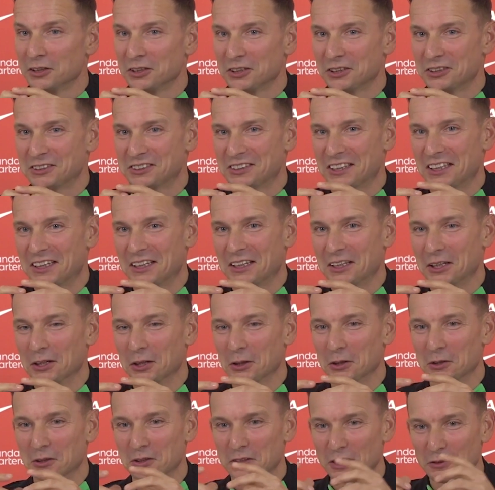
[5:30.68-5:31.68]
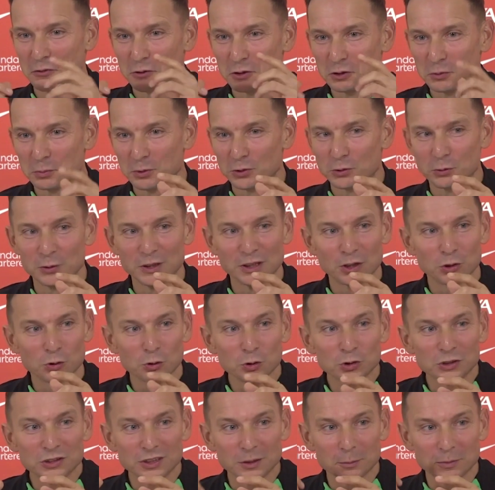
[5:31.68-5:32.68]
You see the difference between a
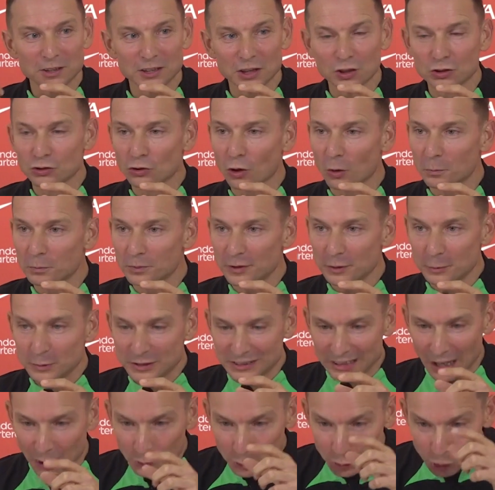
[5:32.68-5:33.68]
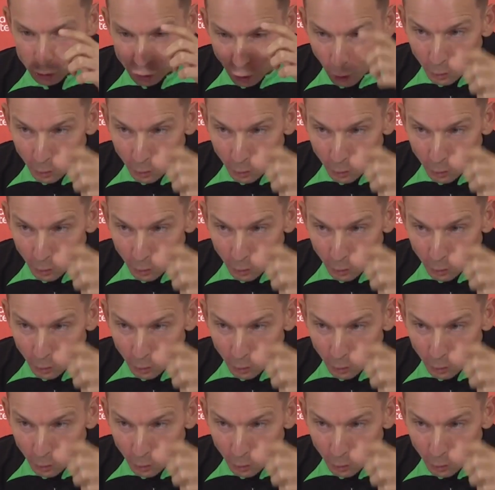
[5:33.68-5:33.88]
good team and a top team is how you